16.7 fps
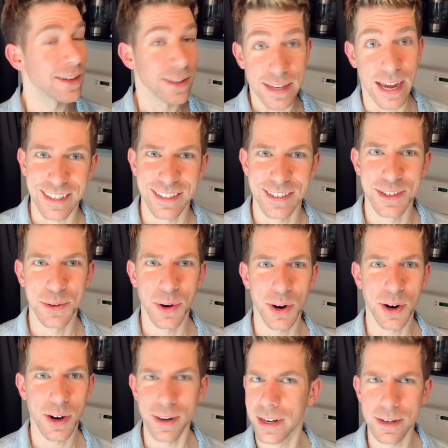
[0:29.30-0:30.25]
Yes, you
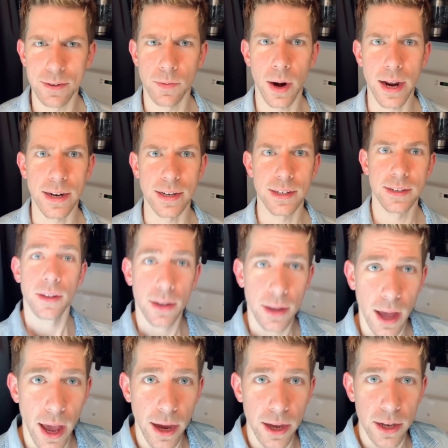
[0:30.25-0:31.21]
heard it right.
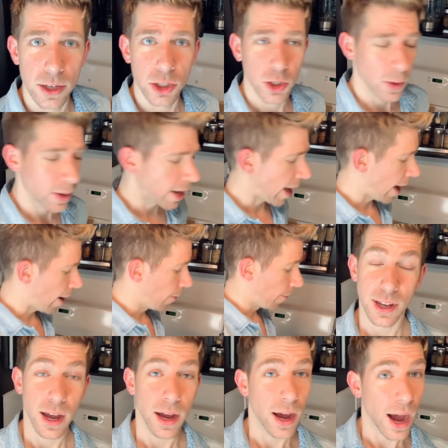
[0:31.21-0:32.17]
I'm going to show you how.
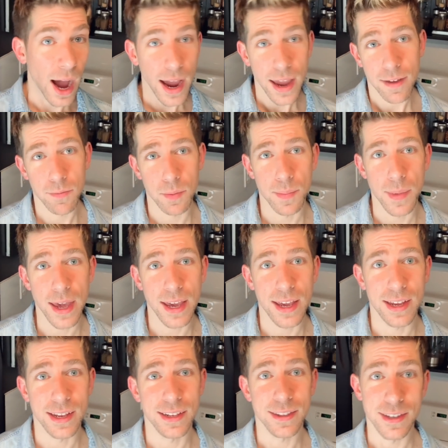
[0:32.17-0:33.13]
I have been
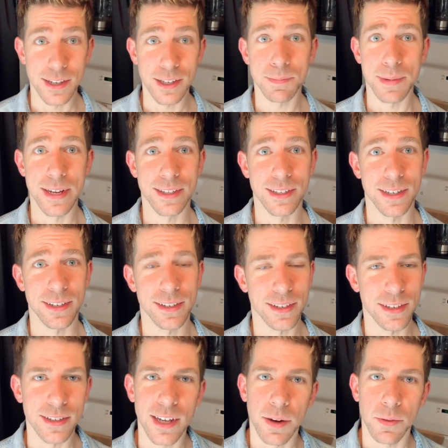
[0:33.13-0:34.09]
making these pizzas
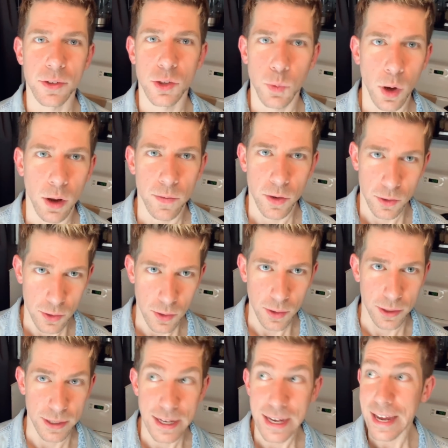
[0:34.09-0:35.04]
since I was 12 years
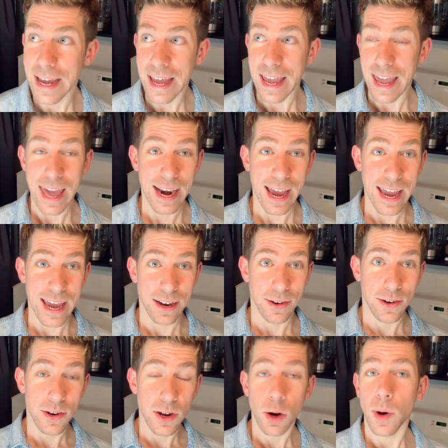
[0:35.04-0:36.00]
old, and I had
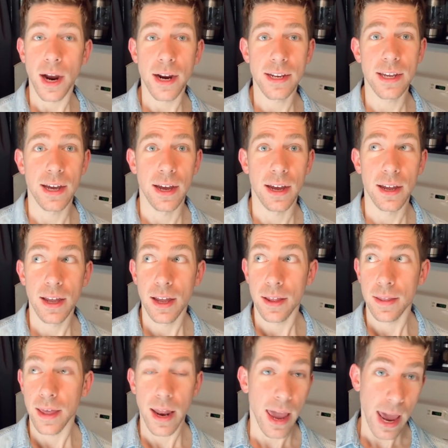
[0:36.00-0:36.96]
no idea
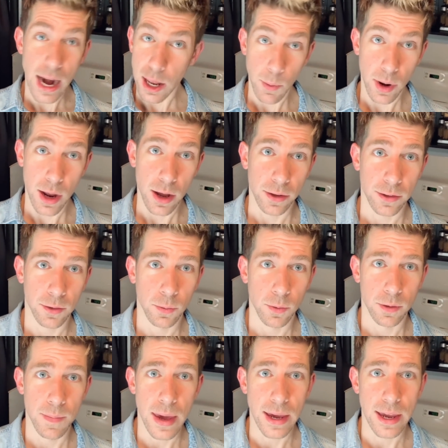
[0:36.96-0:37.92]
that anyone else was
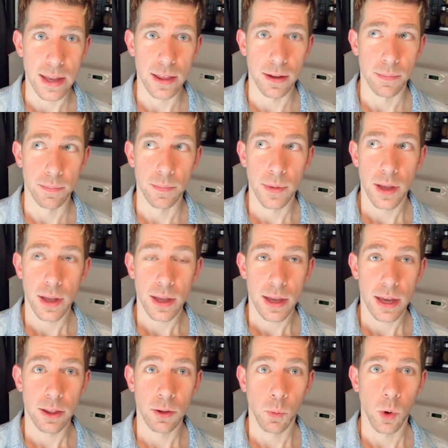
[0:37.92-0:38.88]
making them
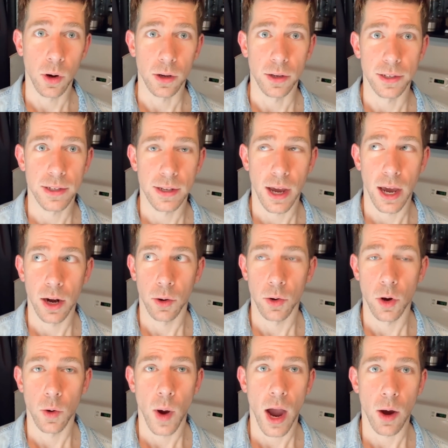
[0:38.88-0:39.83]
in the world. I don't
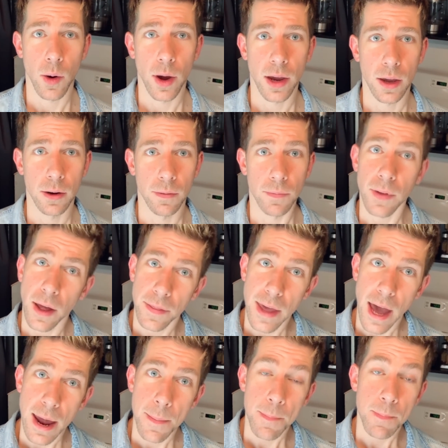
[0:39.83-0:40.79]
know how I could have thought that.